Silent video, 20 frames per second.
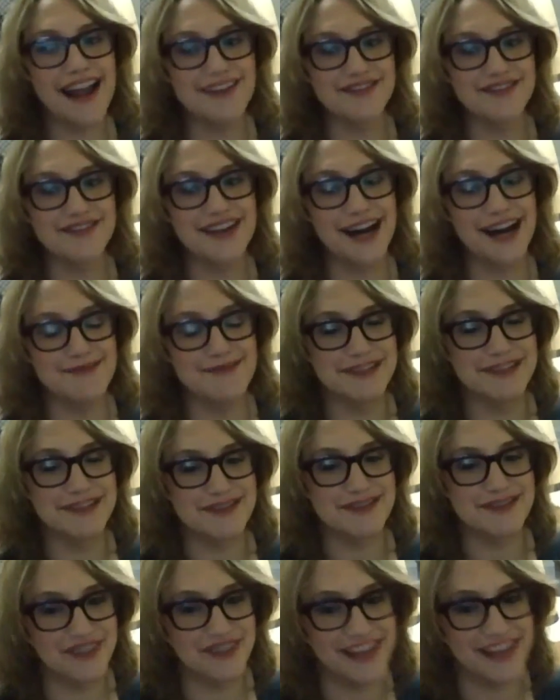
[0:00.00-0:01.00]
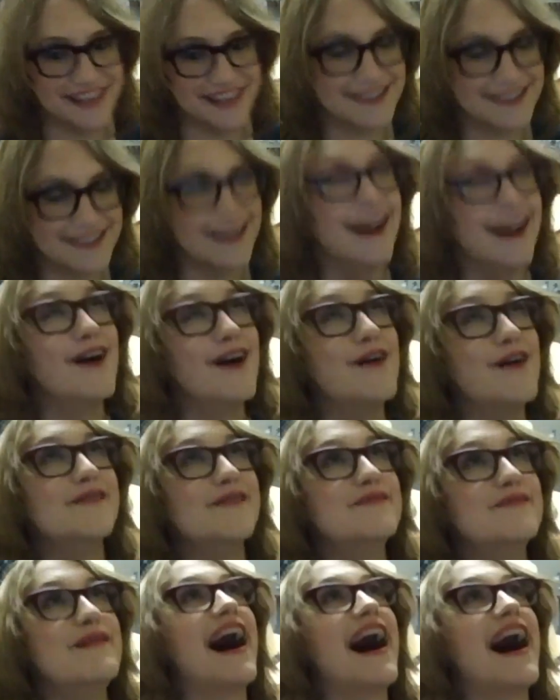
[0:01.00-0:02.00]
have come to fist.
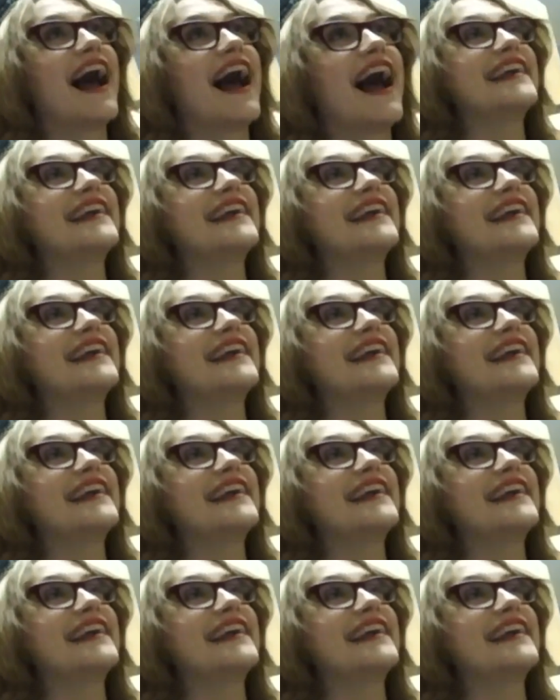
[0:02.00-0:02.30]
Oh my